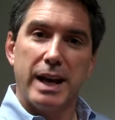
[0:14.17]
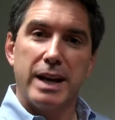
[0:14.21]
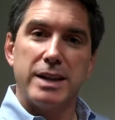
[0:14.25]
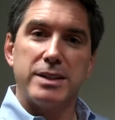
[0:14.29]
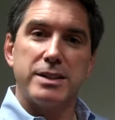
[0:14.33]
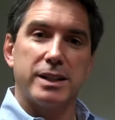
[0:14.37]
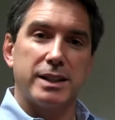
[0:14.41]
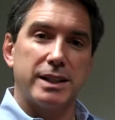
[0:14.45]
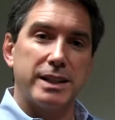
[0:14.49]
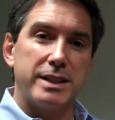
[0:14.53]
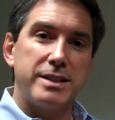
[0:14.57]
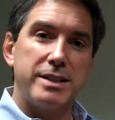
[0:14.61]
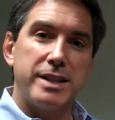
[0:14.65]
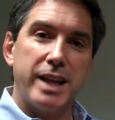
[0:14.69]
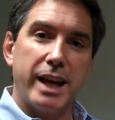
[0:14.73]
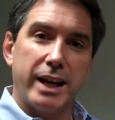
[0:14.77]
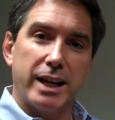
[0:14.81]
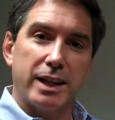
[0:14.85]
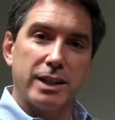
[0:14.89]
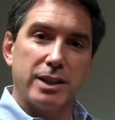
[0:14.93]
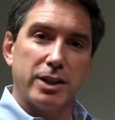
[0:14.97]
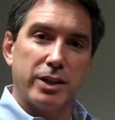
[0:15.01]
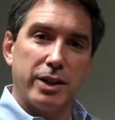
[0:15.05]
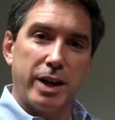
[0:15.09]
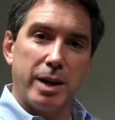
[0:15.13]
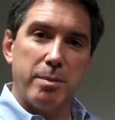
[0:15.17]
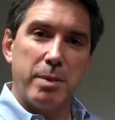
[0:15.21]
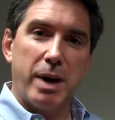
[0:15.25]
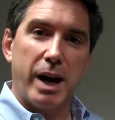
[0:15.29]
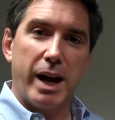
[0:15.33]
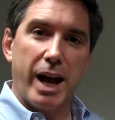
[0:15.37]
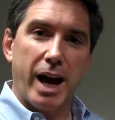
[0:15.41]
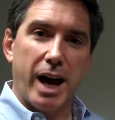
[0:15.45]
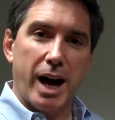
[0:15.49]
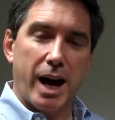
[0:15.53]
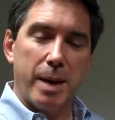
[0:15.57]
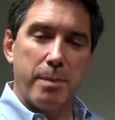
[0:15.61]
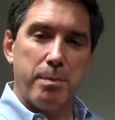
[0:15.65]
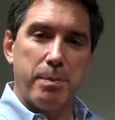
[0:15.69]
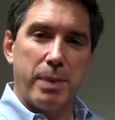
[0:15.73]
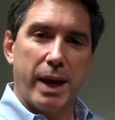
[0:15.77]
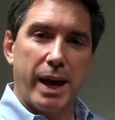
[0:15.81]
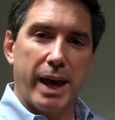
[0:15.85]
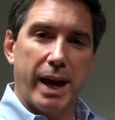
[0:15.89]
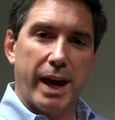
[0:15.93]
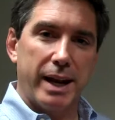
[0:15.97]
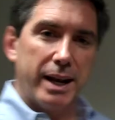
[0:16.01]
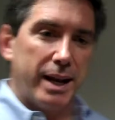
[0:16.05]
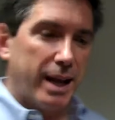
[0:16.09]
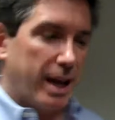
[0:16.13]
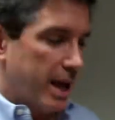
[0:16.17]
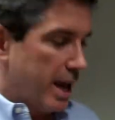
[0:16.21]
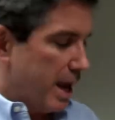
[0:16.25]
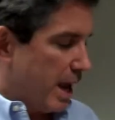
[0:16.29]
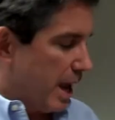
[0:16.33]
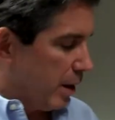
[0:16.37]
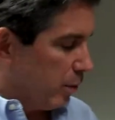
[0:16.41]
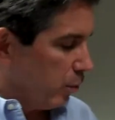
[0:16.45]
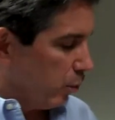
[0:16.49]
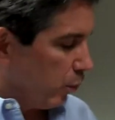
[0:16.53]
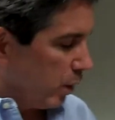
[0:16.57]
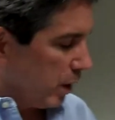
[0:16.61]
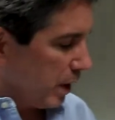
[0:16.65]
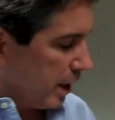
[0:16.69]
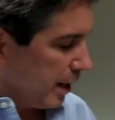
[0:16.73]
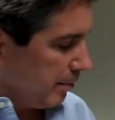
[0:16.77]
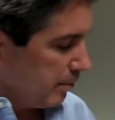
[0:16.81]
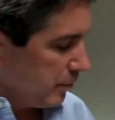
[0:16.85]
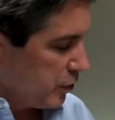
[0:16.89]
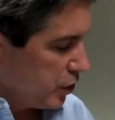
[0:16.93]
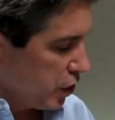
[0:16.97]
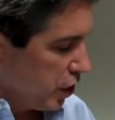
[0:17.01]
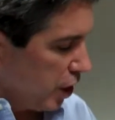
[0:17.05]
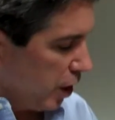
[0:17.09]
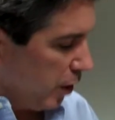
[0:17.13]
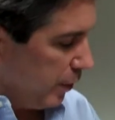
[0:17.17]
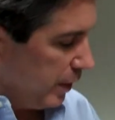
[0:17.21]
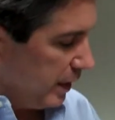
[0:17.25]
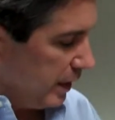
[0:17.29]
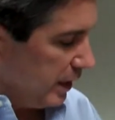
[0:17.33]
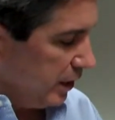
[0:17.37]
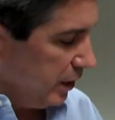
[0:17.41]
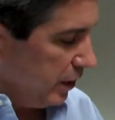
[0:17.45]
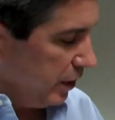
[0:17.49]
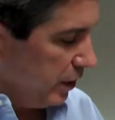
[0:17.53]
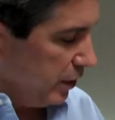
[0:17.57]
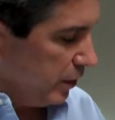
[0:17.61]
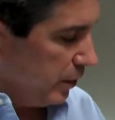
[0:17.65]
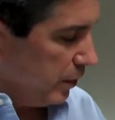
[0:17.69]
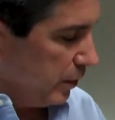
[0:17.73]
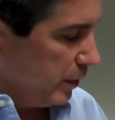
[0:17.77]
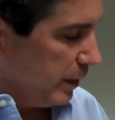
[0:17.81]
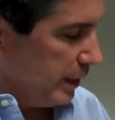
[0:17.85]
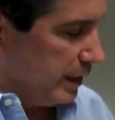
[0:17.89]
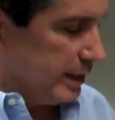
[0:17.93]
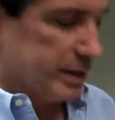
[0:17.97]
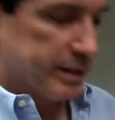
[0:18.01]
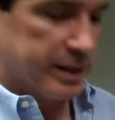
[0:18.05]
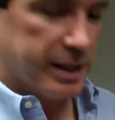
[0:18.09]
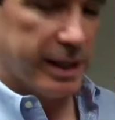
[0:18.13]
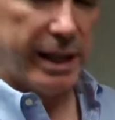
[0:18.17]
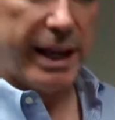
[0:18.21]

So let's take a look at my iPad, and what I'm showing you is